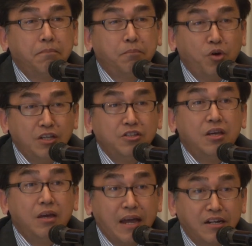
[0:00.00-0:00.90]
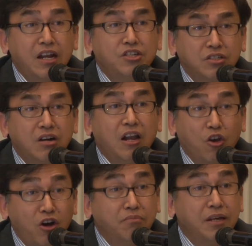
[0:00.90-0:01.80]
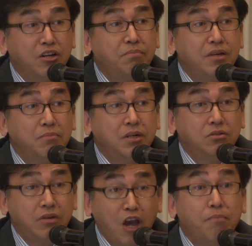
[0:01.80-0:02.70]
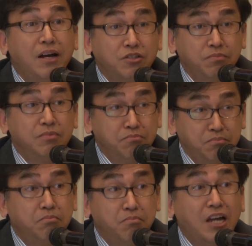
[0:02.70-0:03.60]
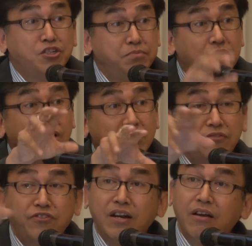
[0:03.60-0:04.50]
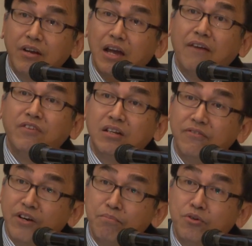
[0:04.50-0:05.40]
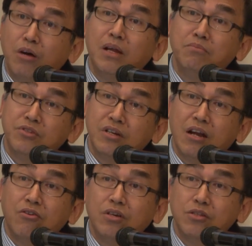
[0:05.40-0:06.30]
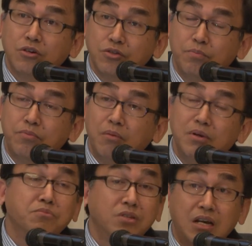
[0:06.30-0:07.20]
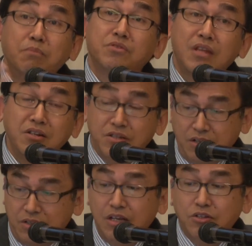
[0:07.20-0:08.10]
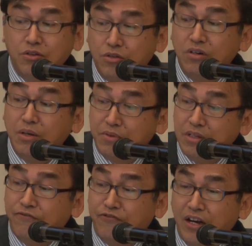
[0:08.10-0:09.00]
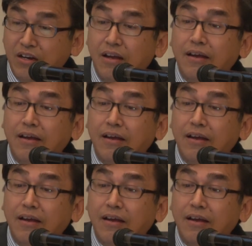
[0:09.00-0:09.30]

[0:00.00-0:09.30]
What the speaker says: Policy at the national alone may not be able to help us much because different areas having different problem scenario is also problem circumstances is also different.